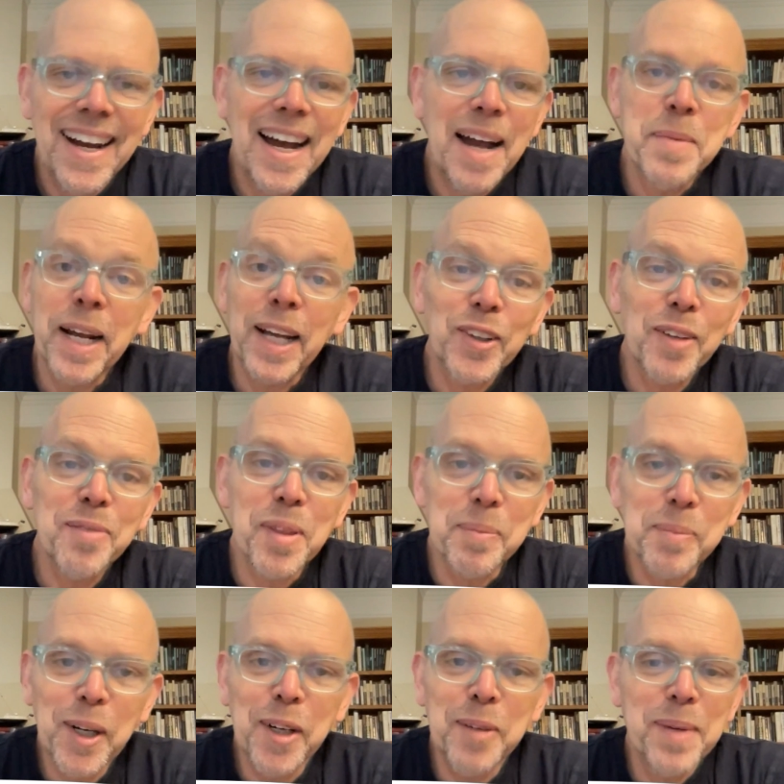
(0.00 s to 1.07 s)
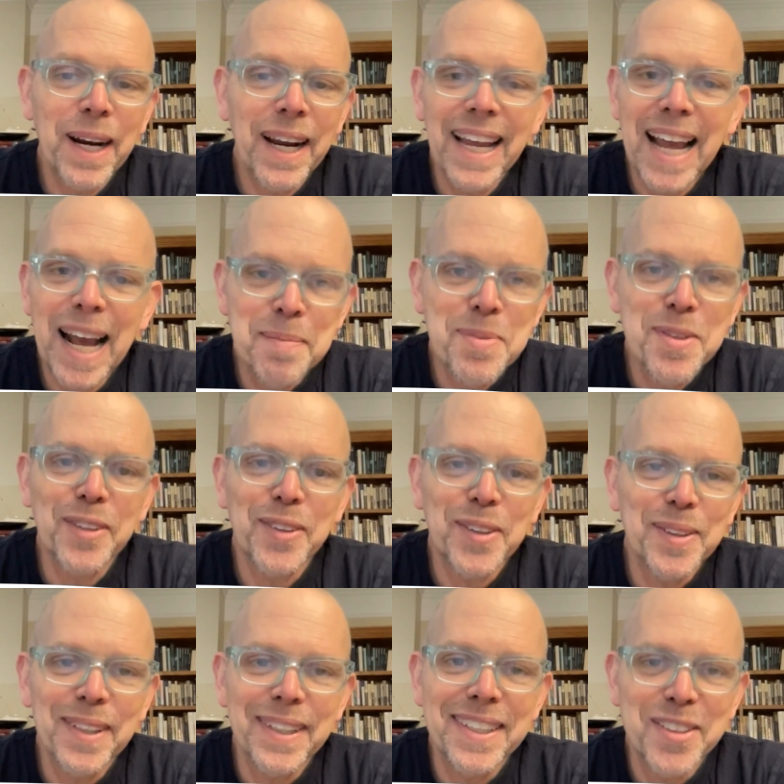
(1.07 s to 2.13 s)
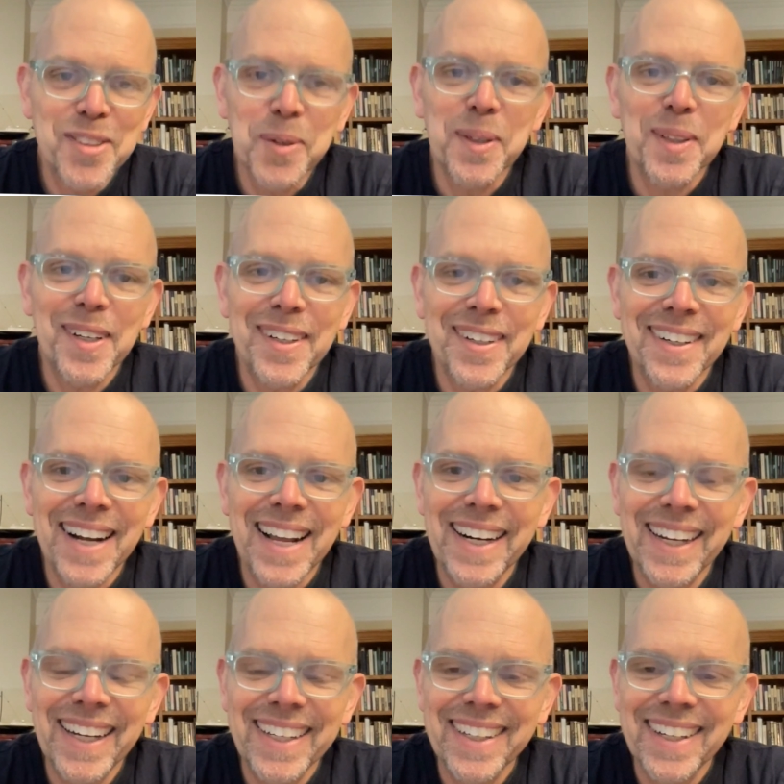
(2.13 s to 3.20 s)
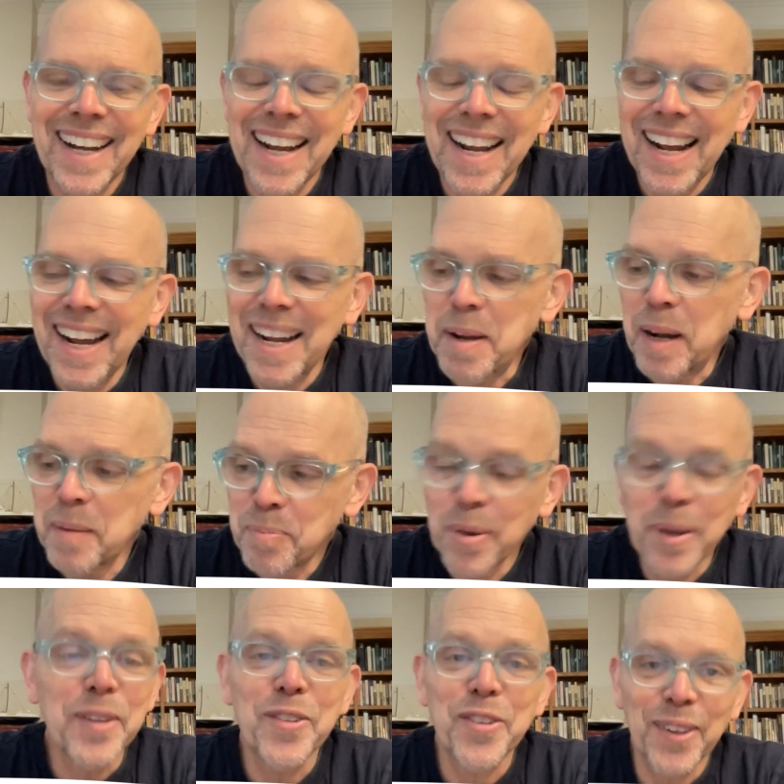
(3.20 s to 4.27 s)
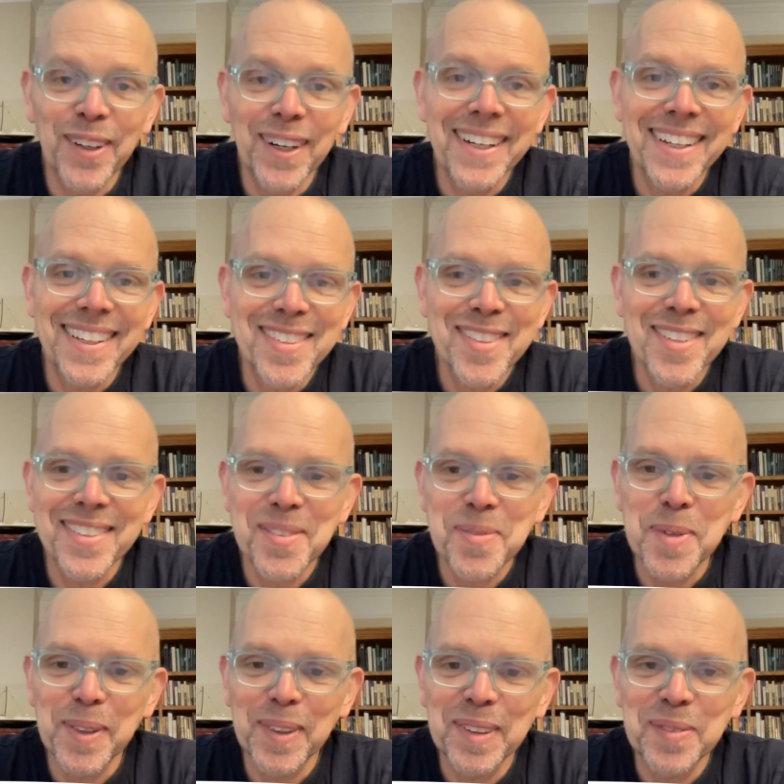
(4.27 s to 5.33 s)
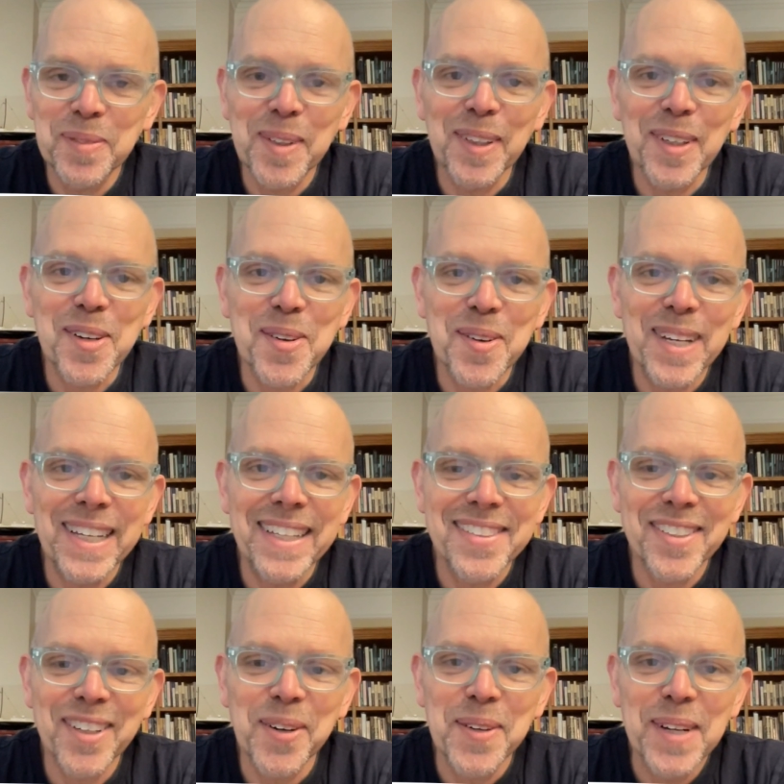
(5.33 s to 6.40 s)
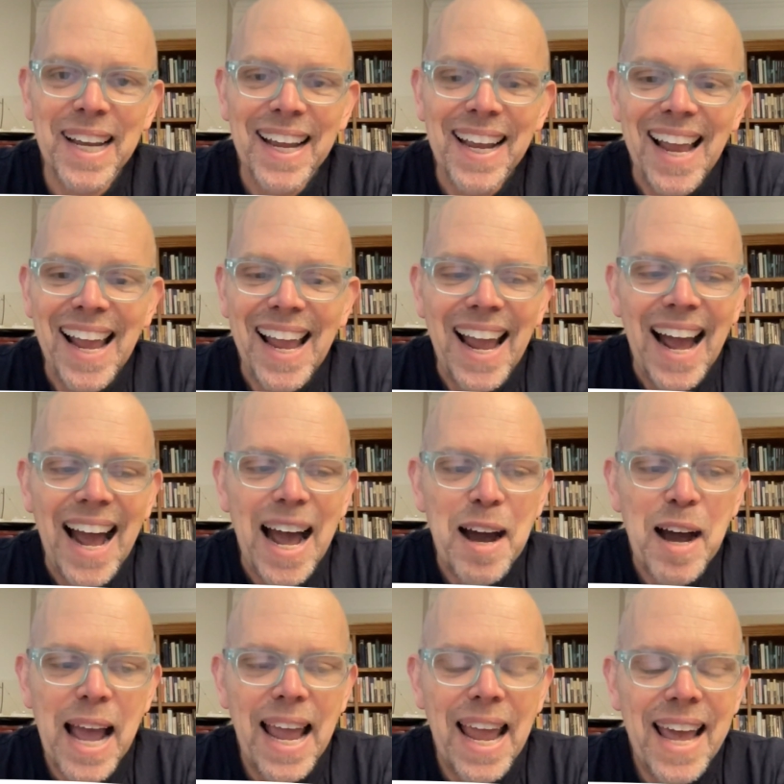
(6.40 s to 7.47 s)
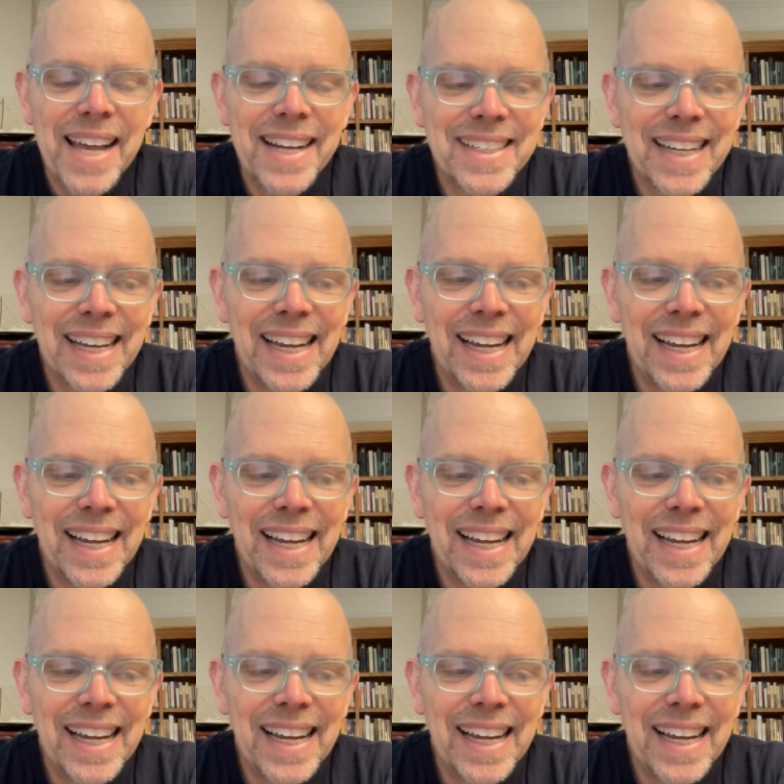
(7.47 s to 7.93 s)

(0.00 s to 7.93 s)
love them all, but I absolutely adore her. And I'm pretty sure audiences will agree. So, and,